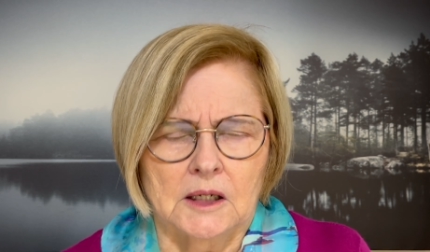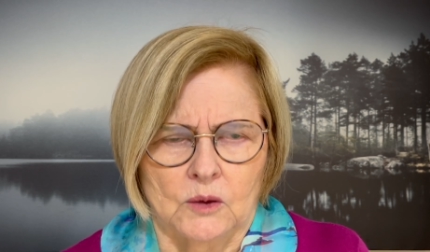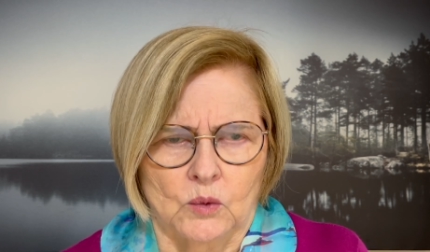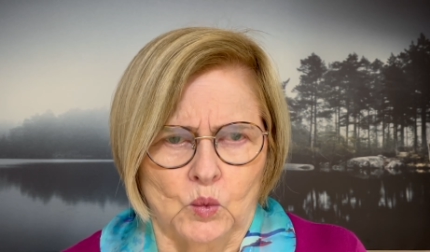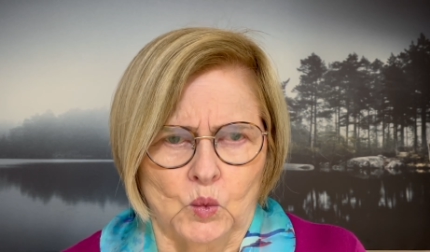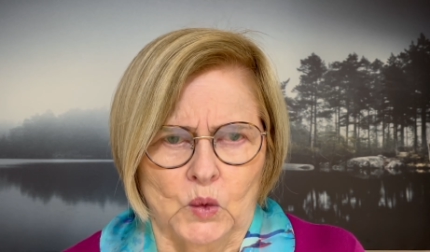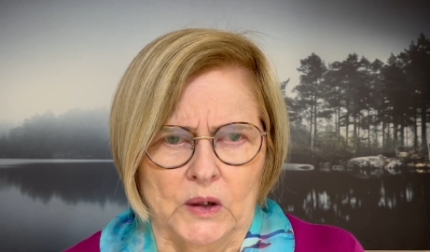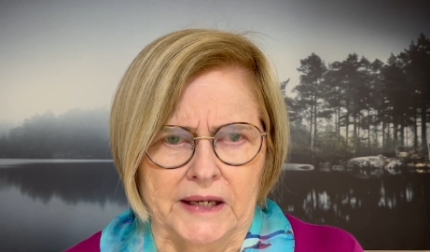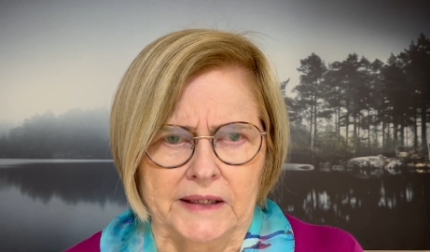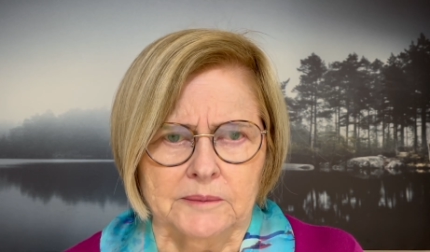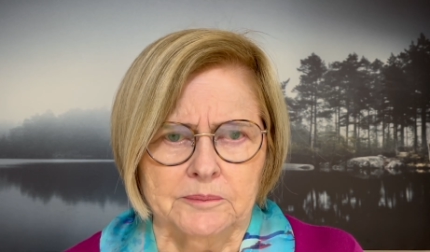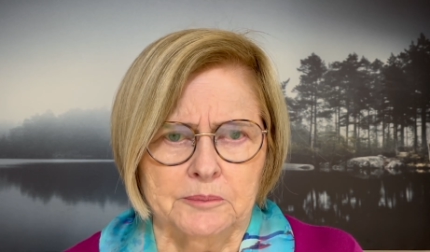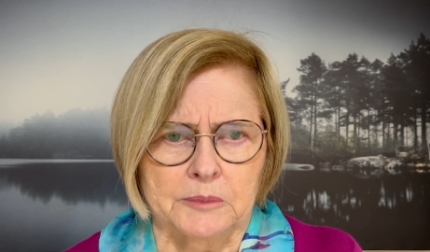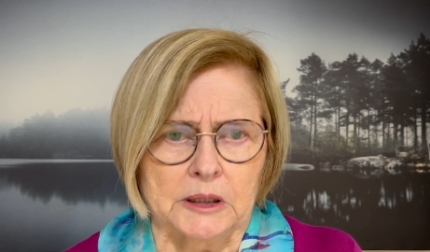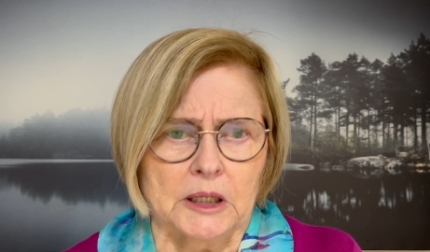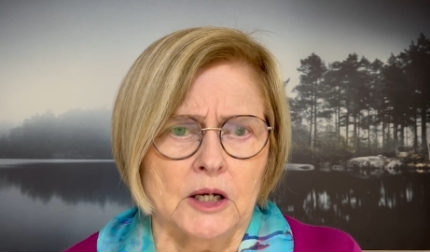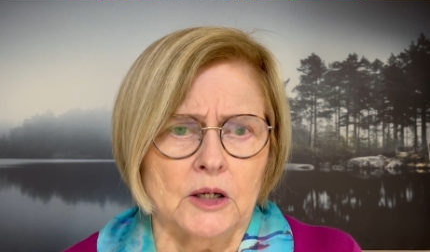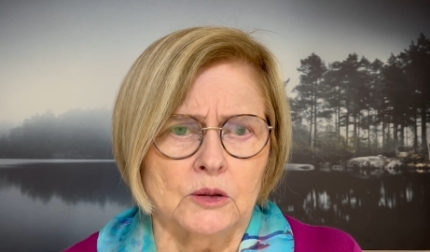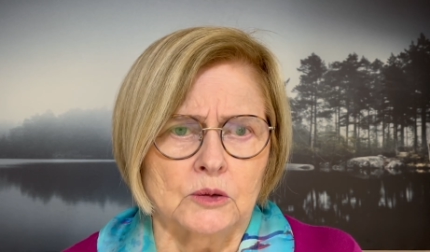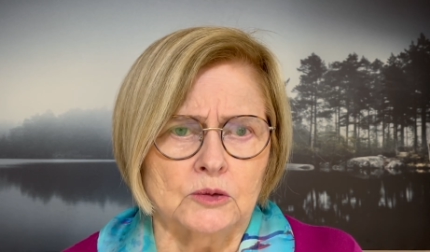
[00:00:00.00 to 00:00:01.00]

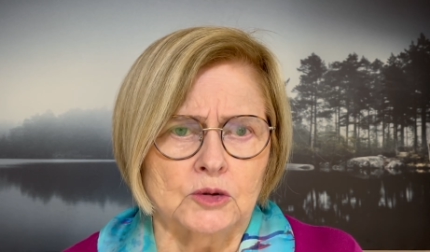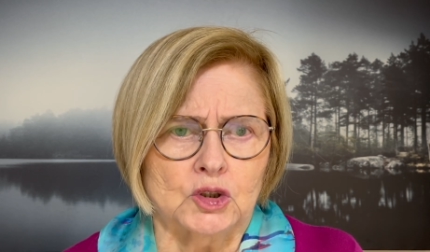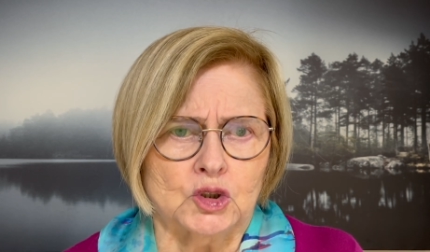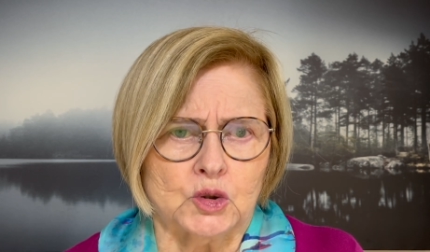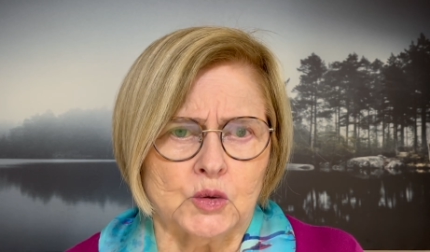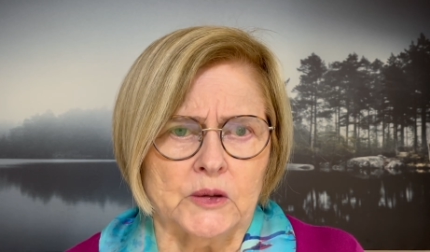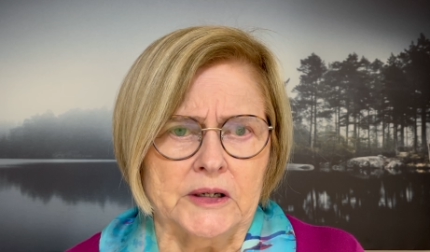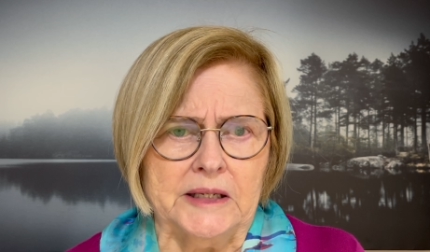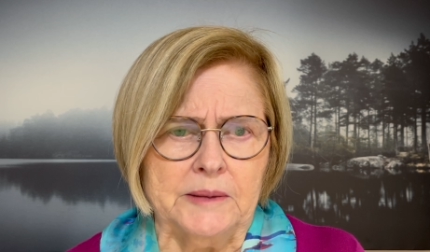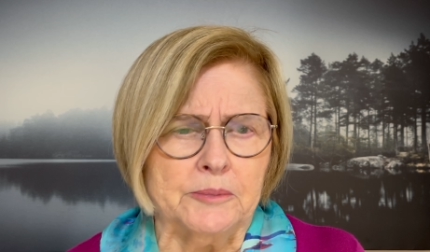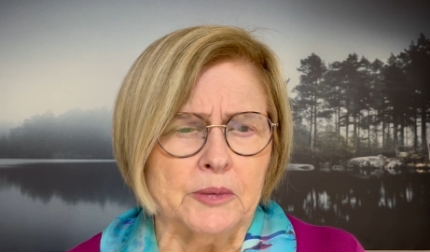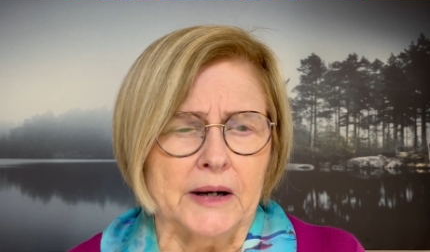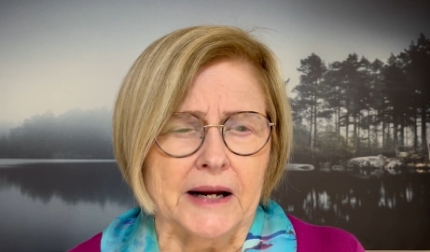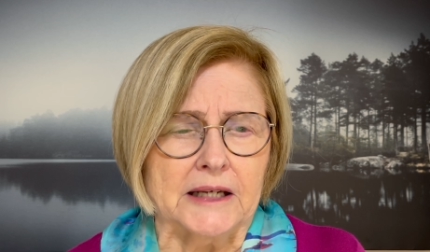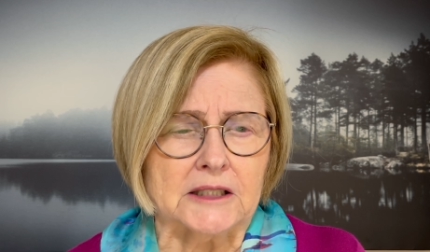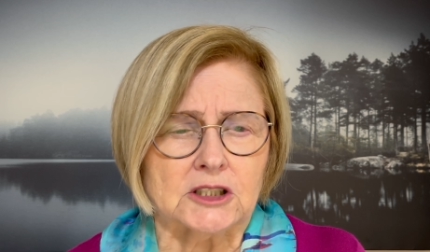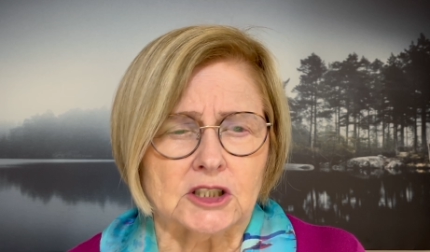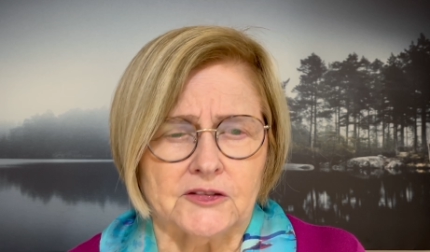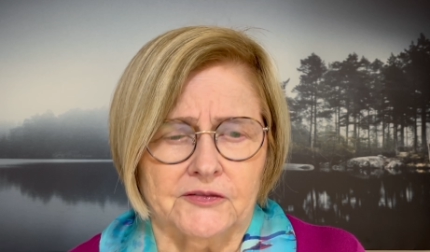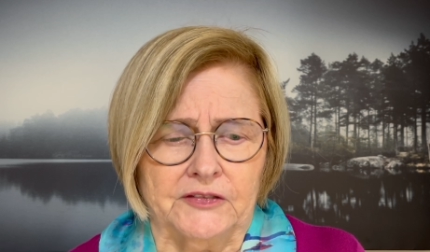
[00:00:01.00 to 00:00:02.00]
Wind-blown tree
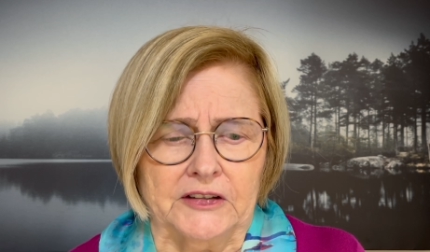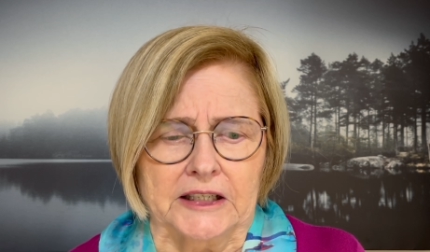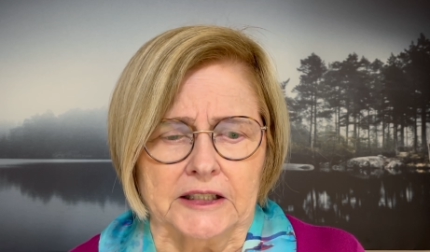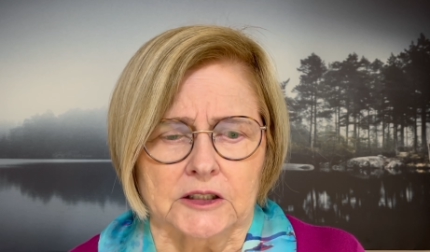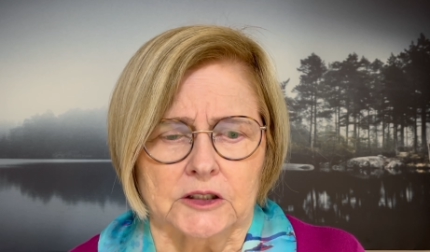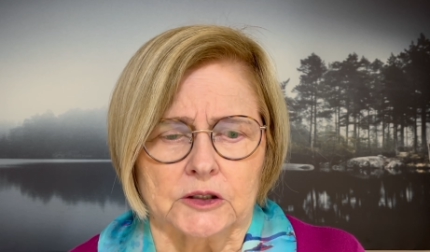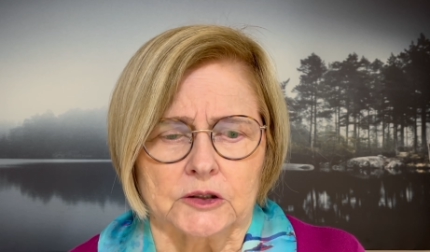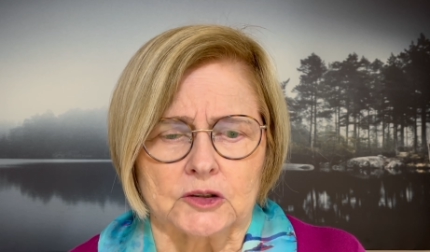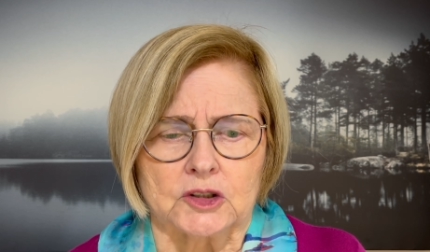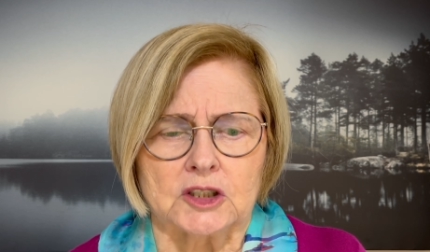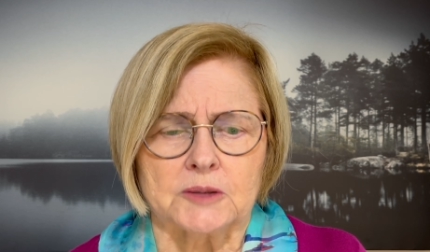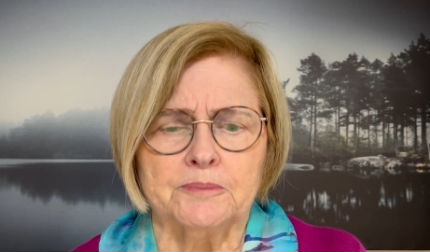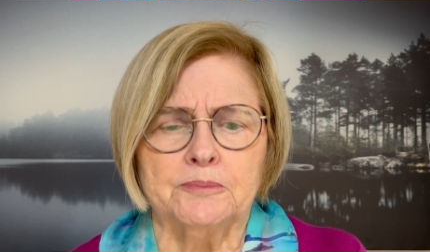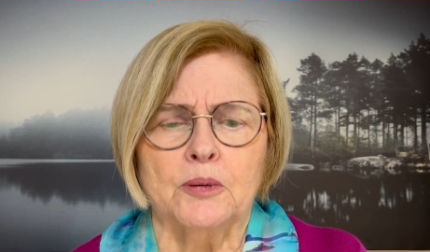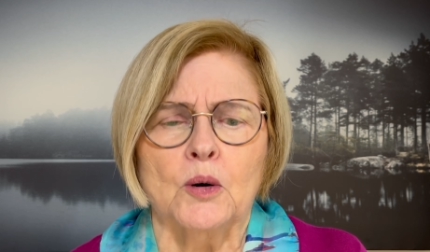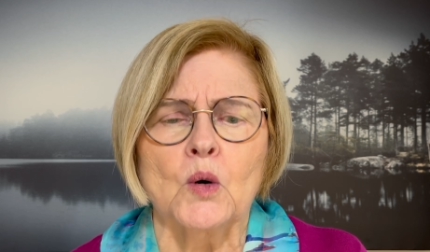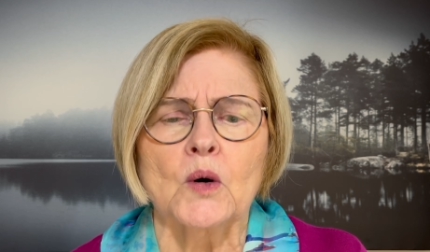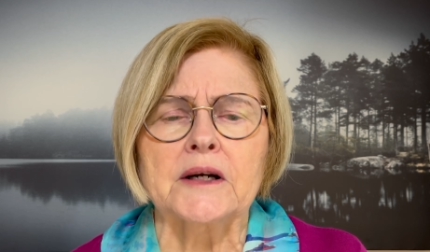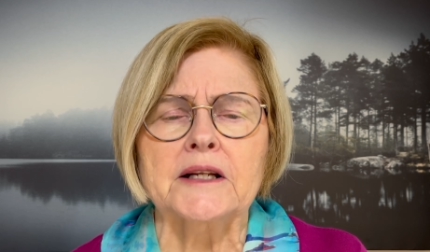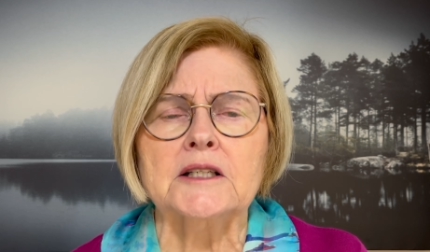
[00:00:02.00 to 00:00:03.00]
branch fingers
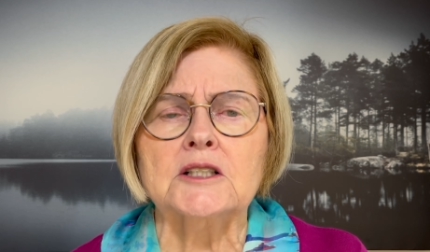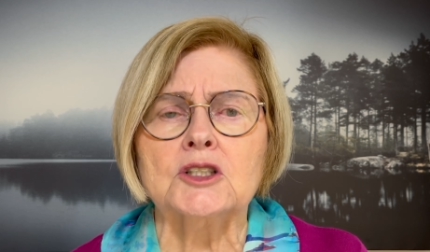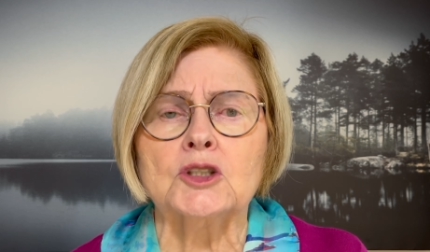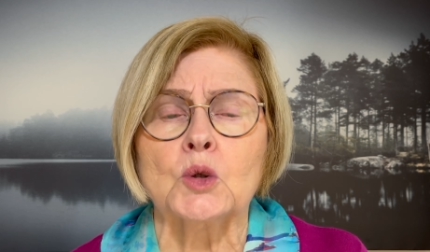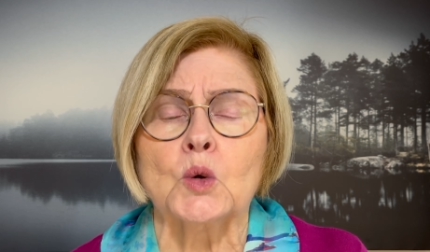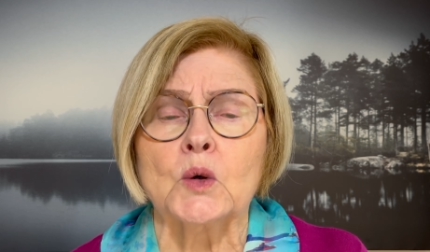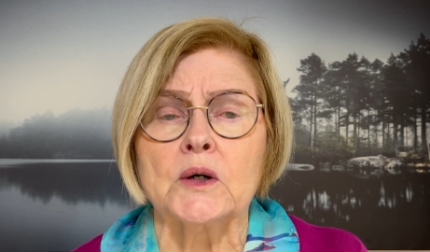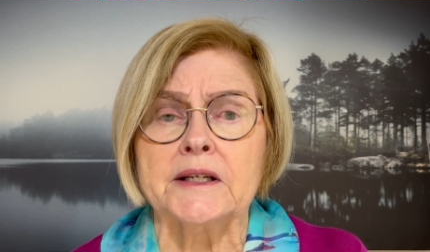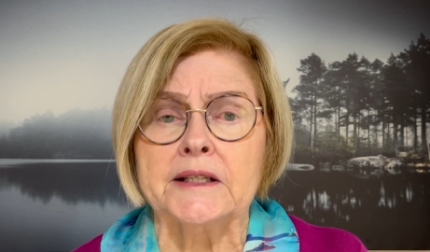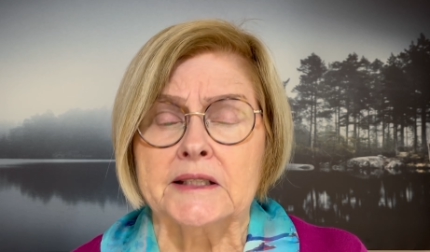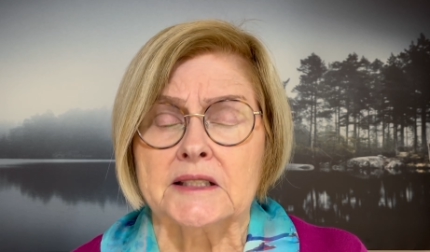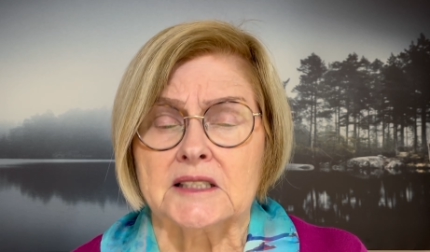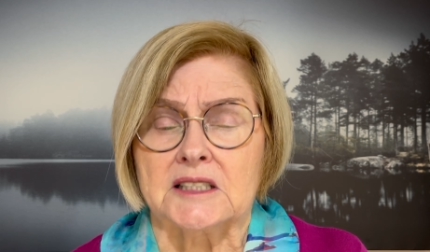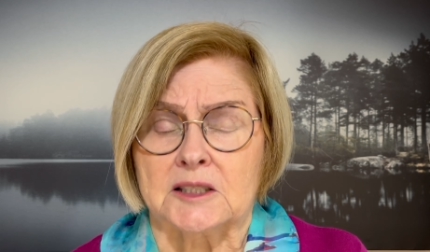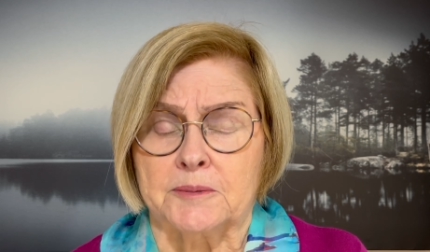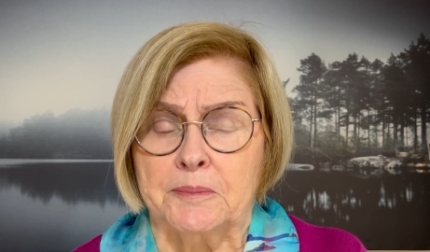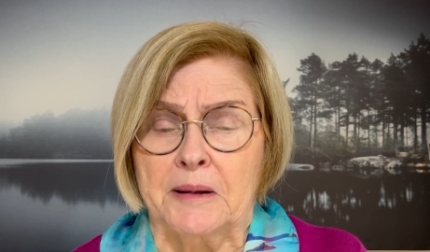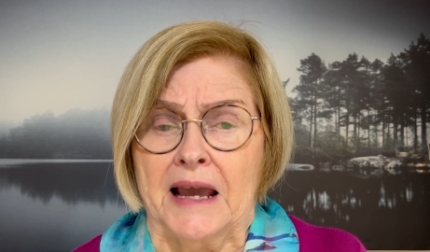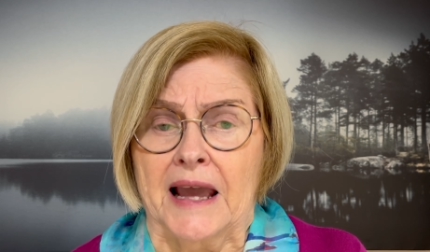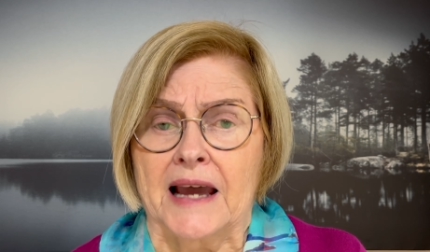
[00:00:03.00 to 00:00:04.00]
pointed toward his
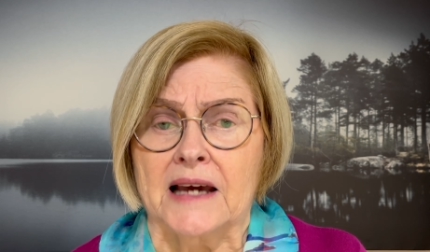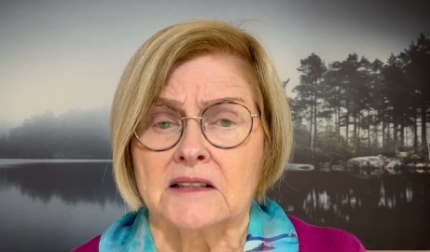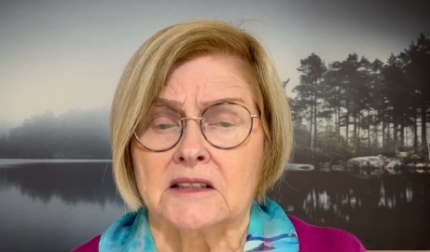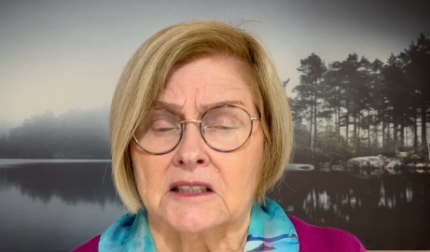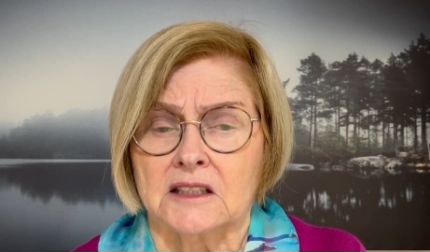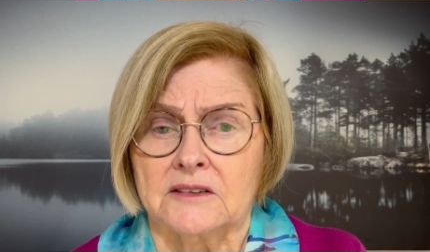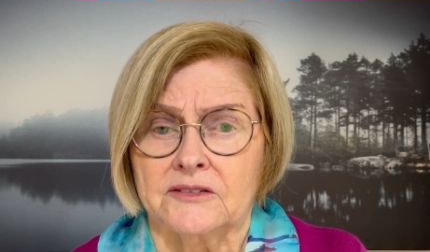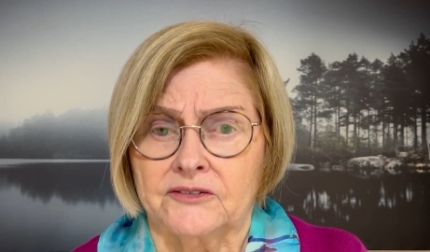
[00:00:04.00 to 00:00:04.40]
path of